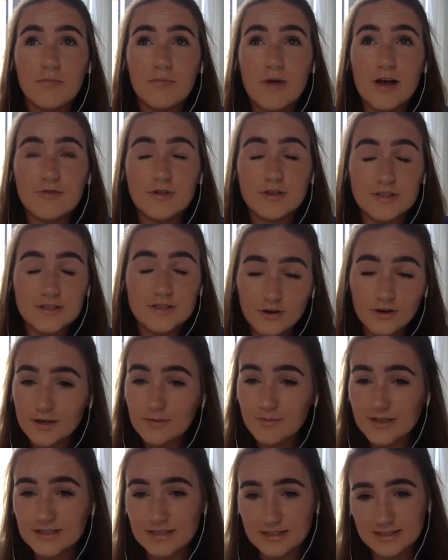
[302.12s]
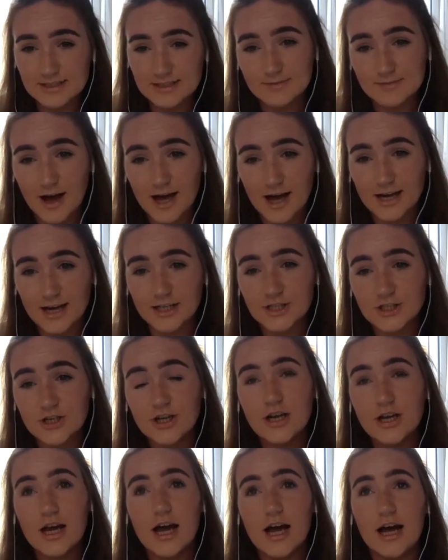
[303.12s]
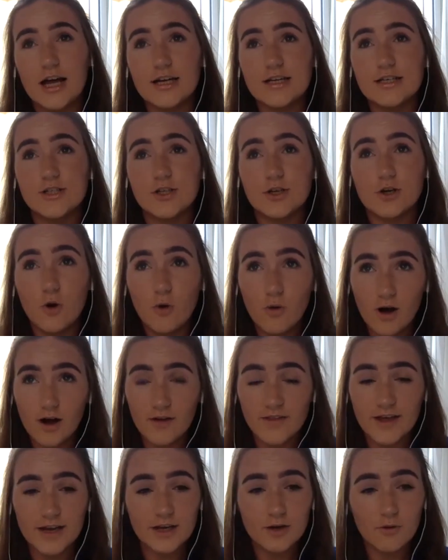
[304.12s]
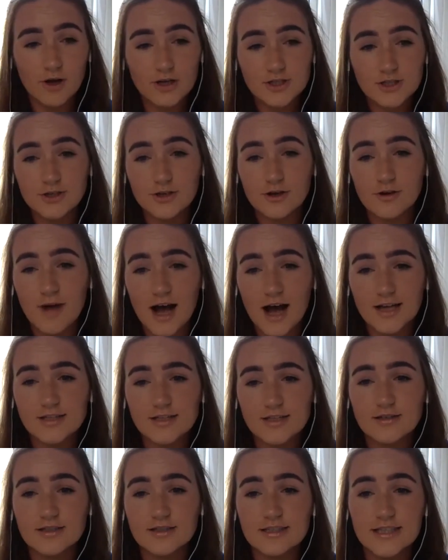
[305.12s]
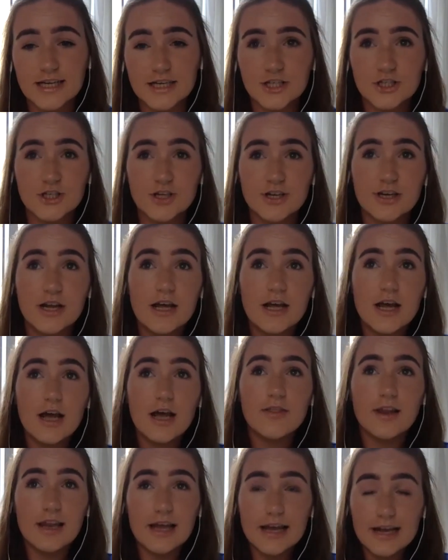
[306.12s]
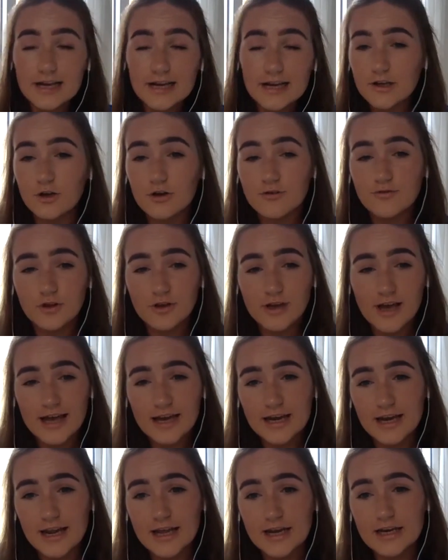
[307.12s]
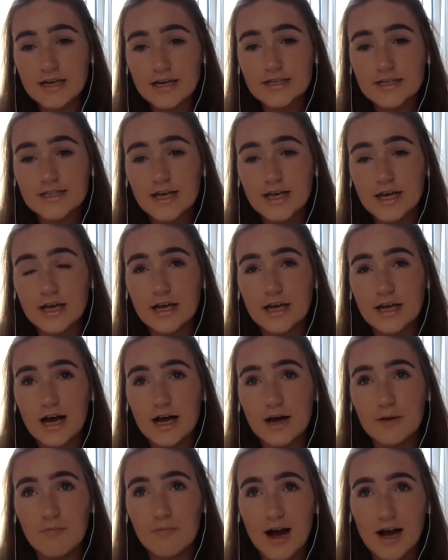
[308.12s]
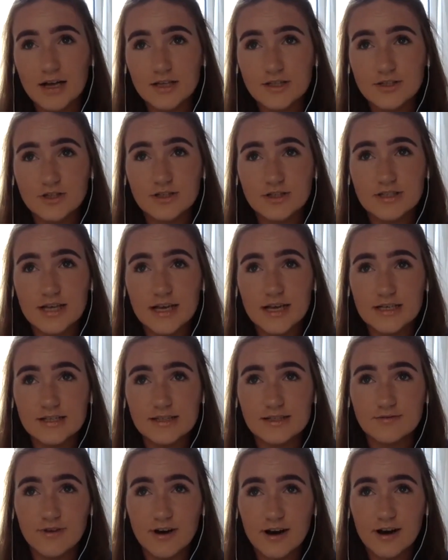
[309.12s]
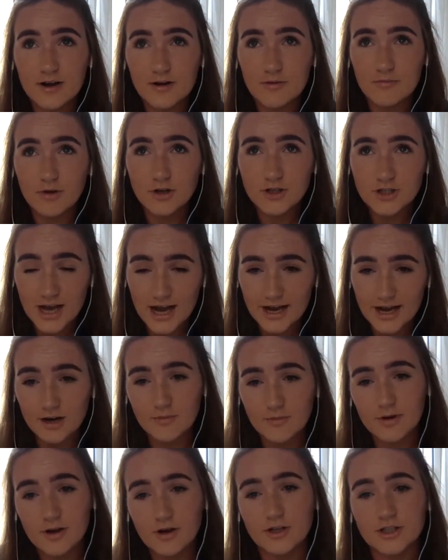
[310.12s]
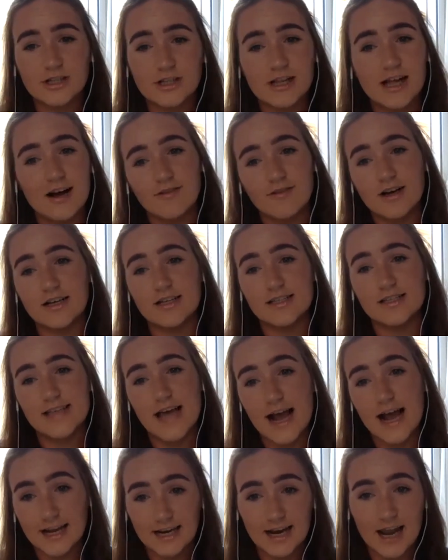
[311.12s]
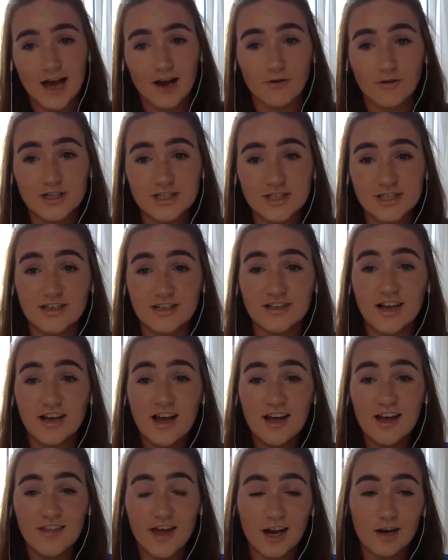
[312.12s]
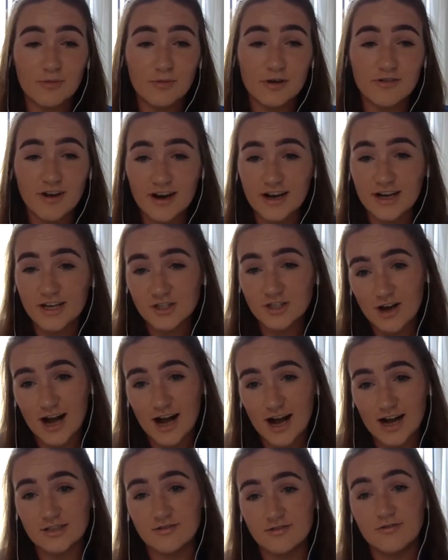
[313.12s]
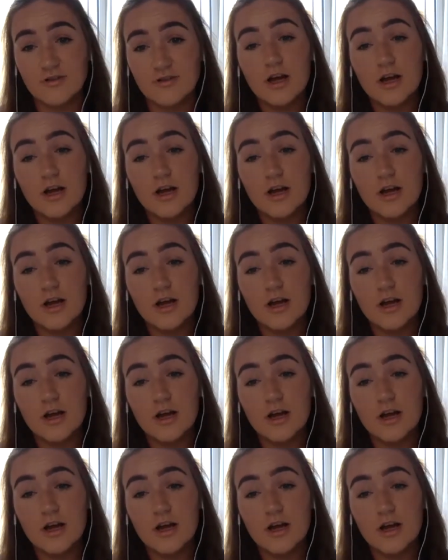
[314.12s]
if you study business in Spanish and you go on and you want to do your master's in teaching, the likelihood of you getting into a master's is much higher because you'll have a second language and that'll be very attractive